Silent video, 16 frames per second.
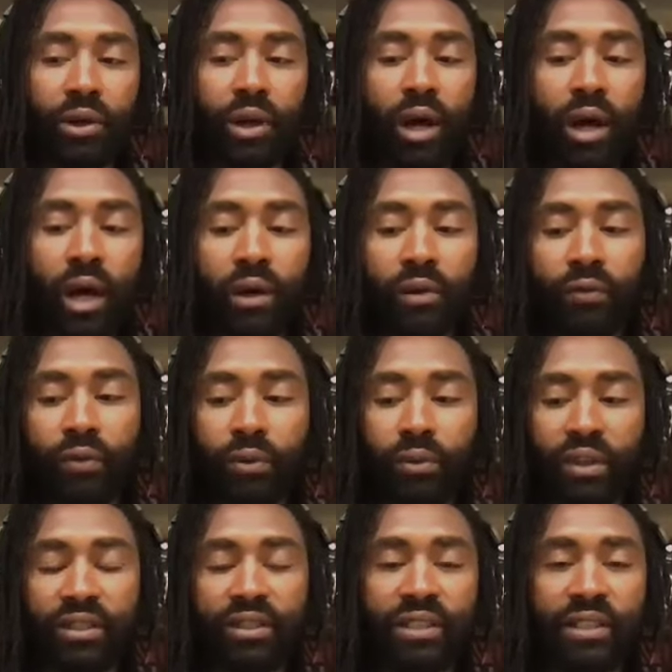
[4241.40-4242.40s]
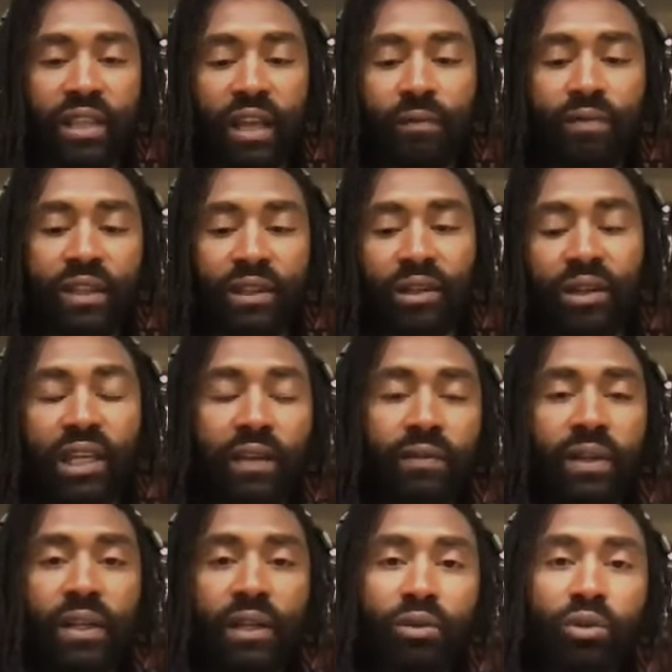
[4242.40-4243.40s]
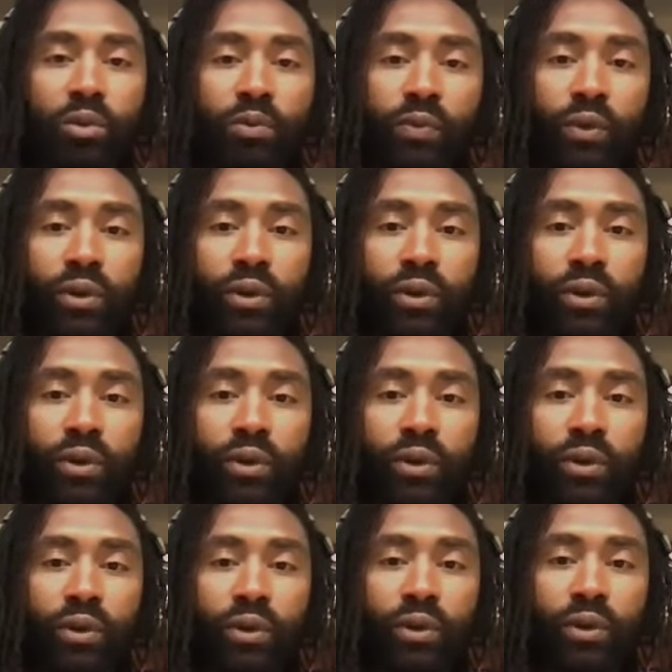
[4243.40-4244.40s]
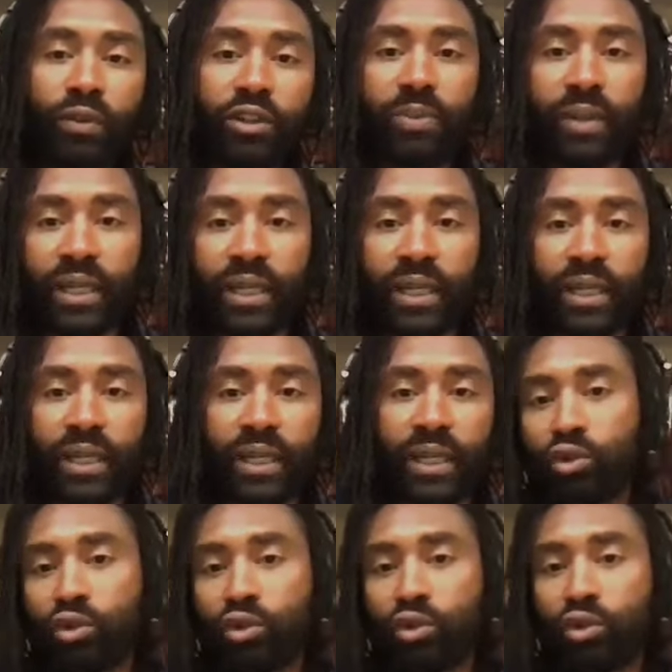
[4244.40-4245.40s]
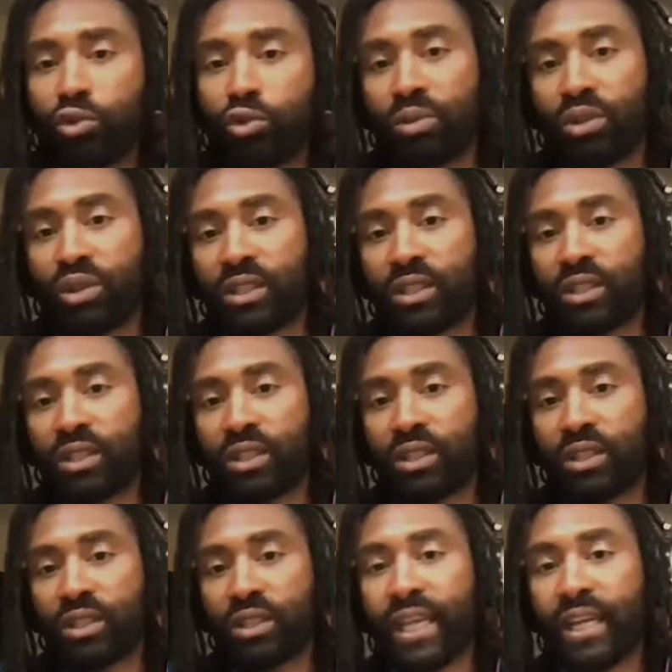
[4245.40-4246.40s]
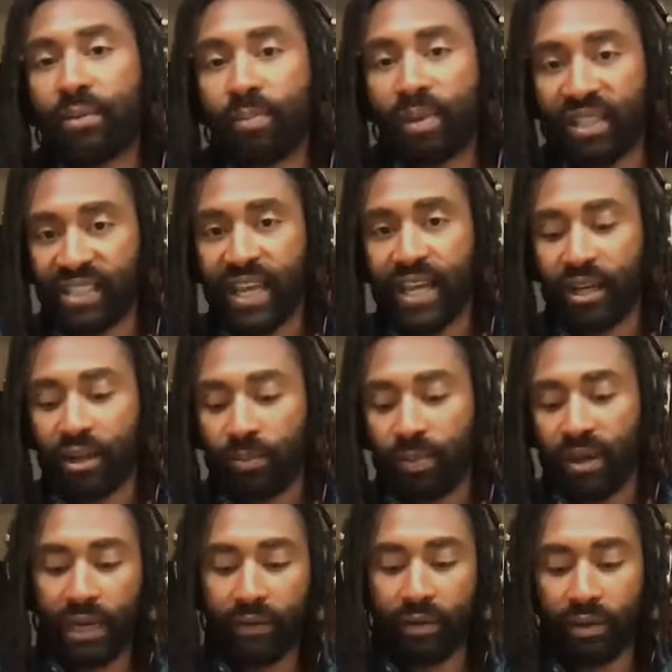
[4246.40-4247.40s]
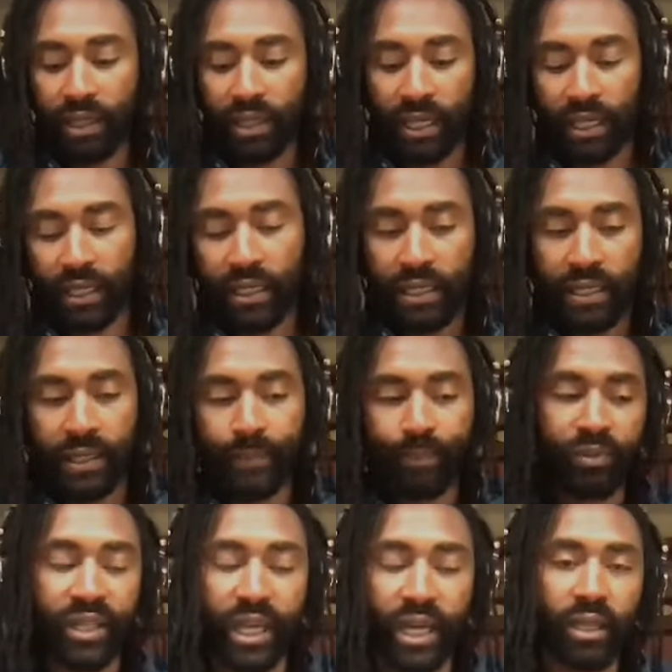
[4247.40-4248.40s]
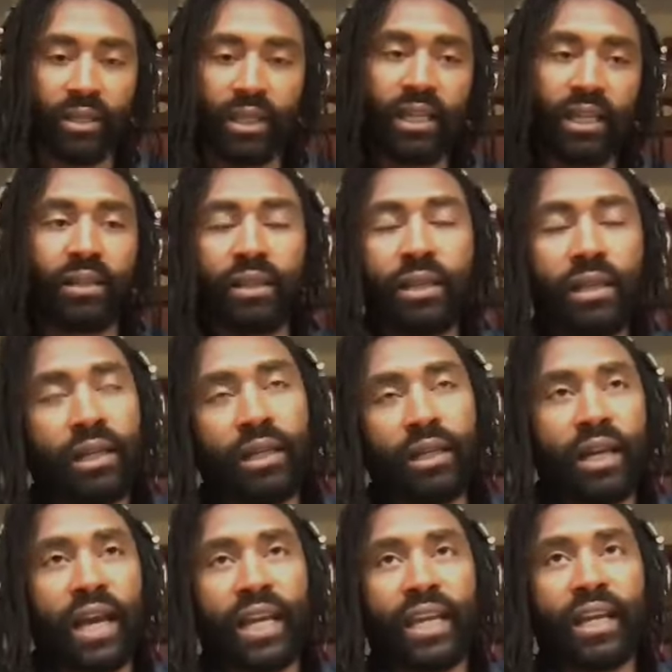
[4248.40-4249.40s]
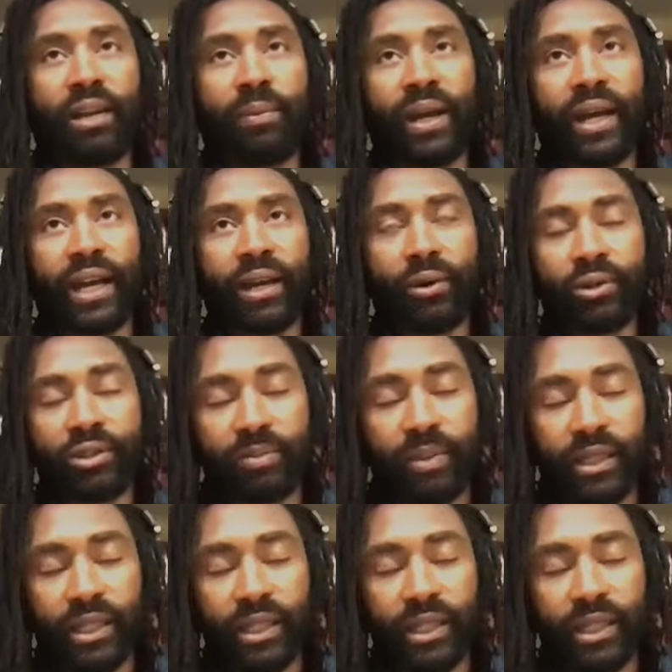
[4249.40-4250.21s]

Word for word: on for the stuff that they're even in a group for in the first place. Like, why join a group to just complain and be silent about everything? Like, yeah, I get on my high horse about